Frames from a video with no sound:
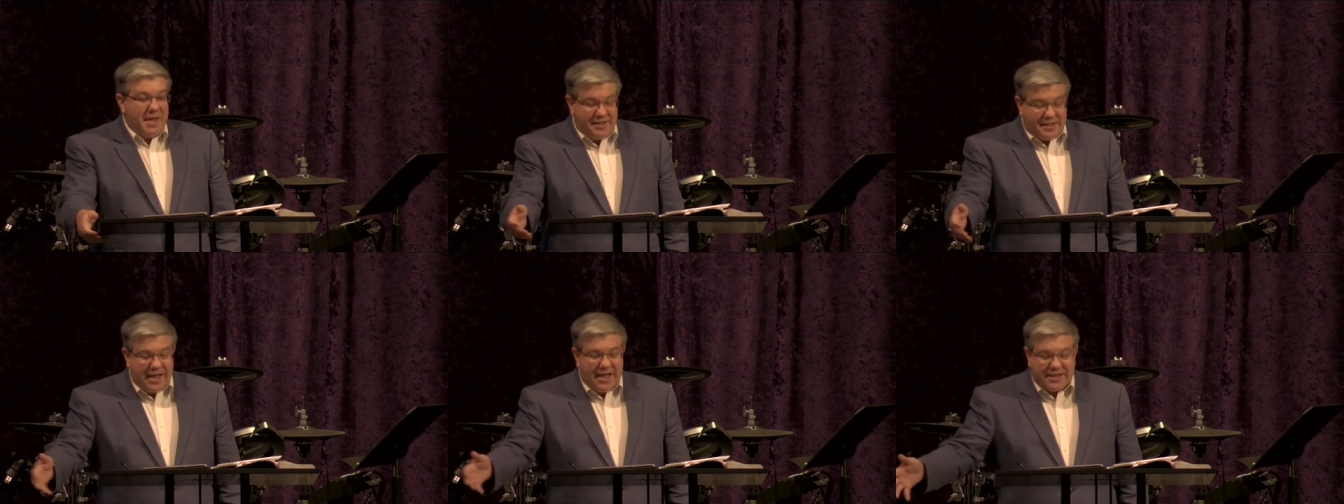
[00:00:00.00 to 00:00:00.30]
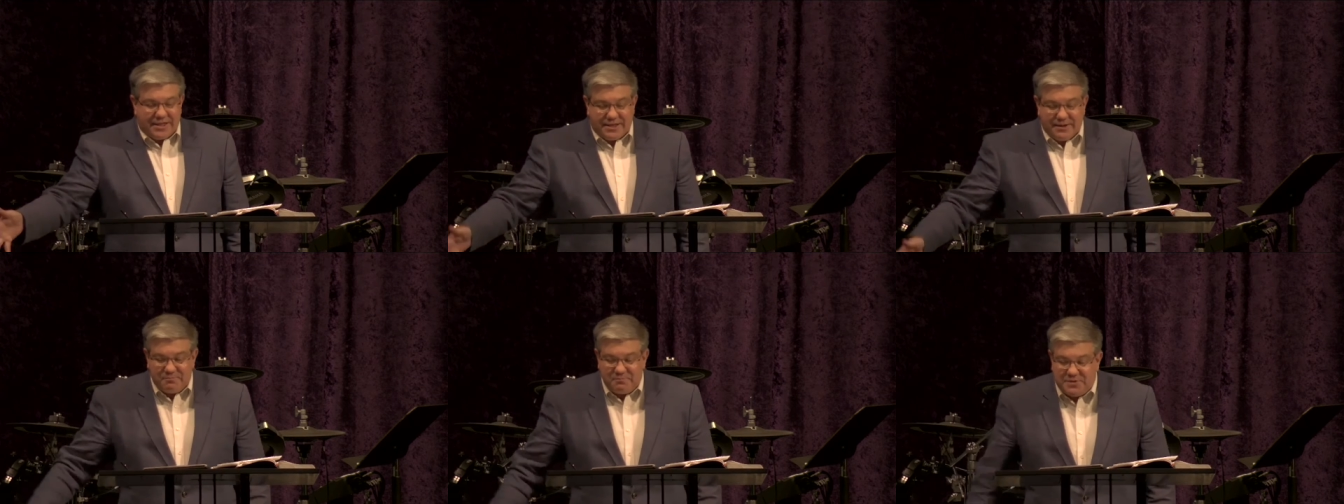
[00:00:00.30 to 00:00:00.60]
may
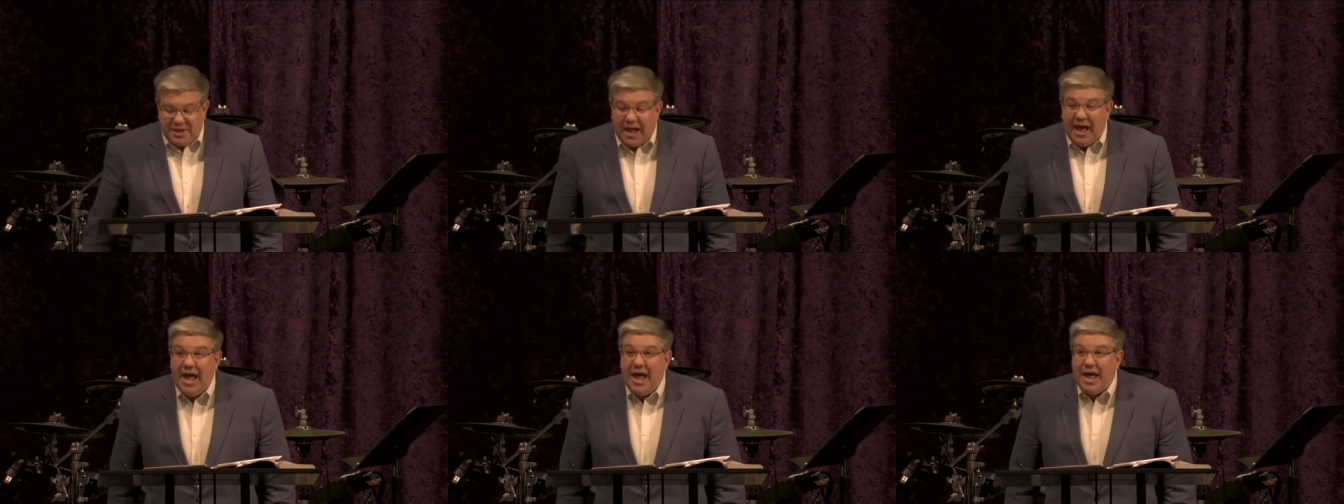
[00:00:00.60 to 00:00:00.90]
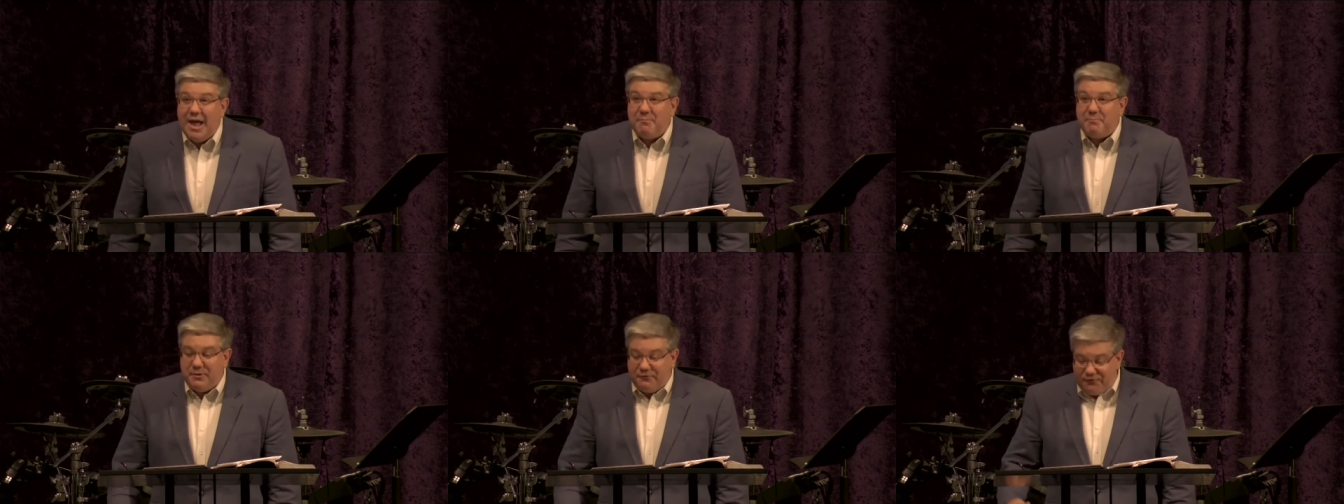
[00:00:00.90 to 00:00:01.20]
take some
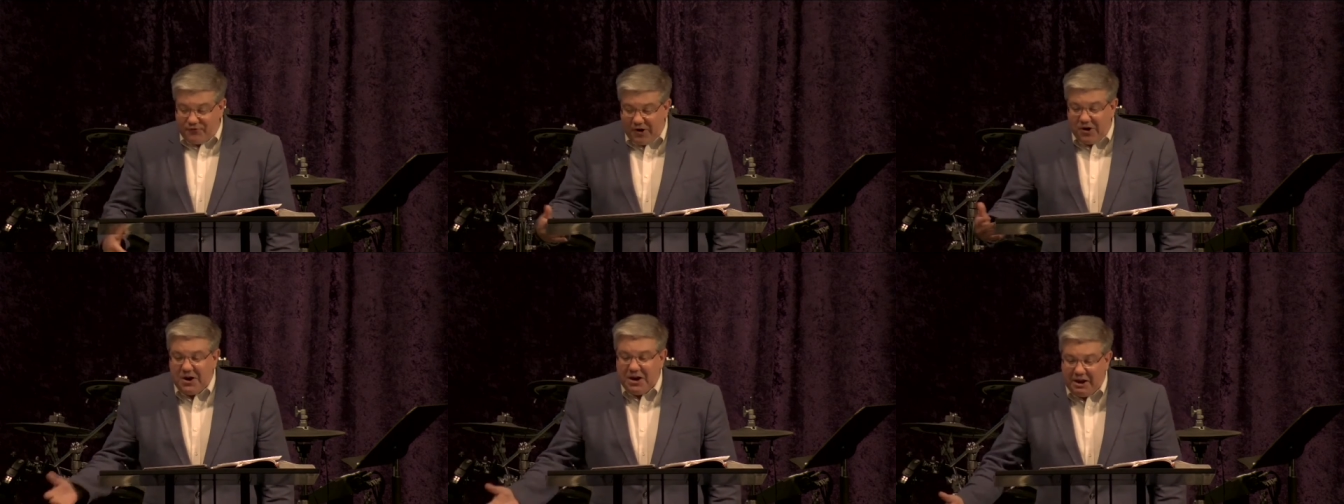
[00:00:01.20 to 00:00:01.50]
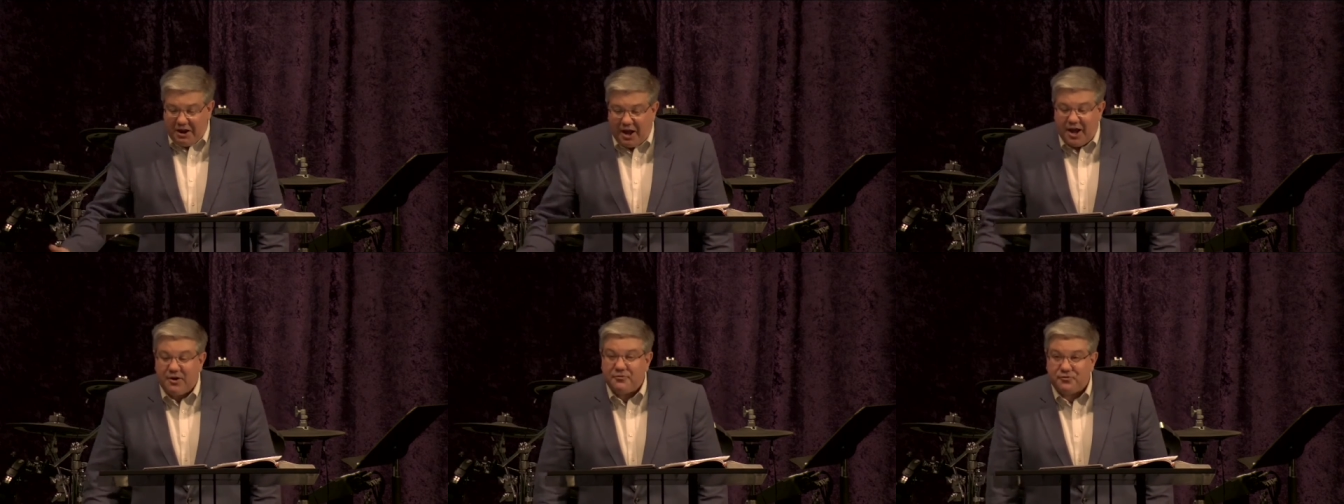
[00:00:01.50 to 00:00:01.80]
time, but
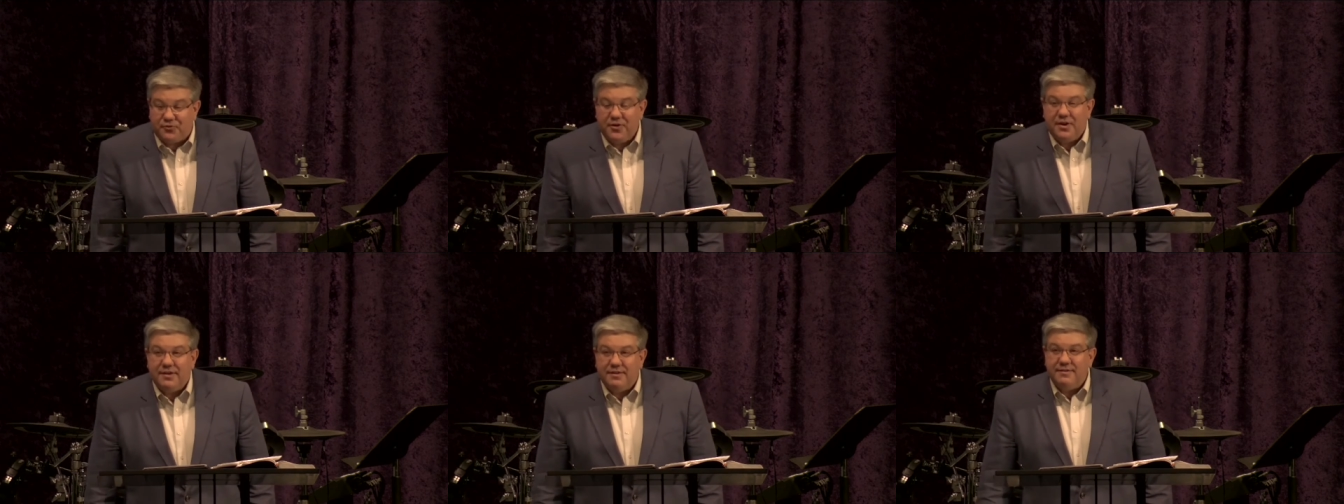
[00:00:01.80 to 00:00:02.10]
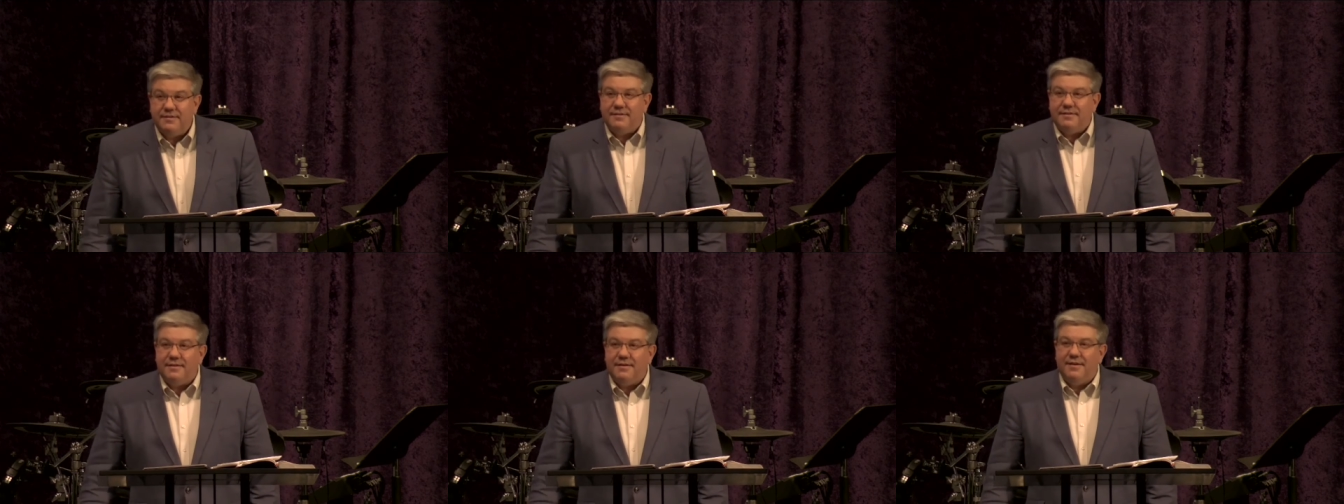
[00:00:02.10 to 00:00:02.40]
very
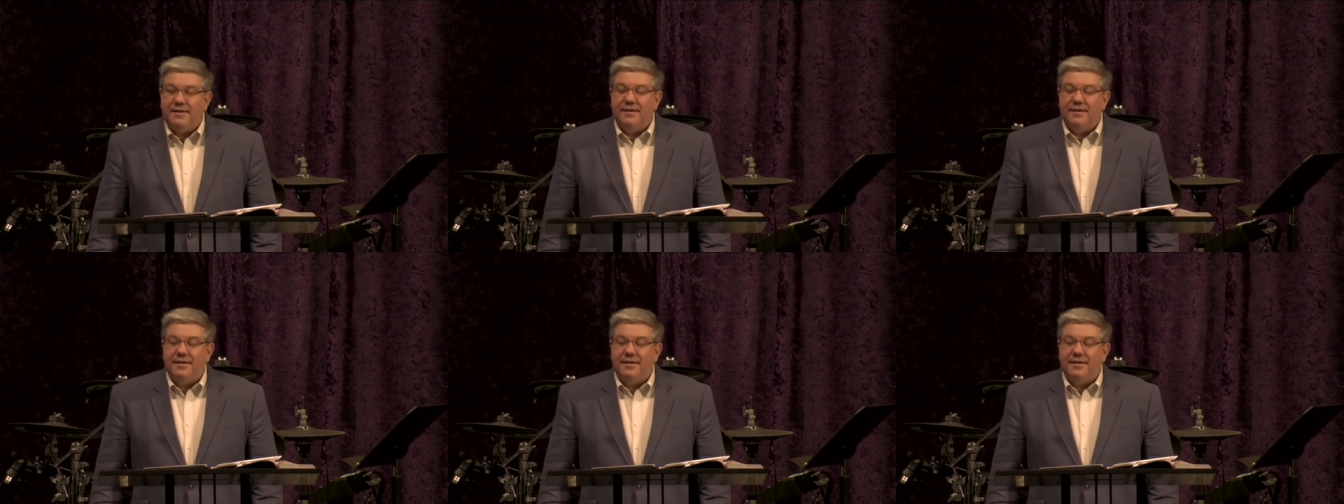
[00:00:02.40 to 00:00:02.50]
often,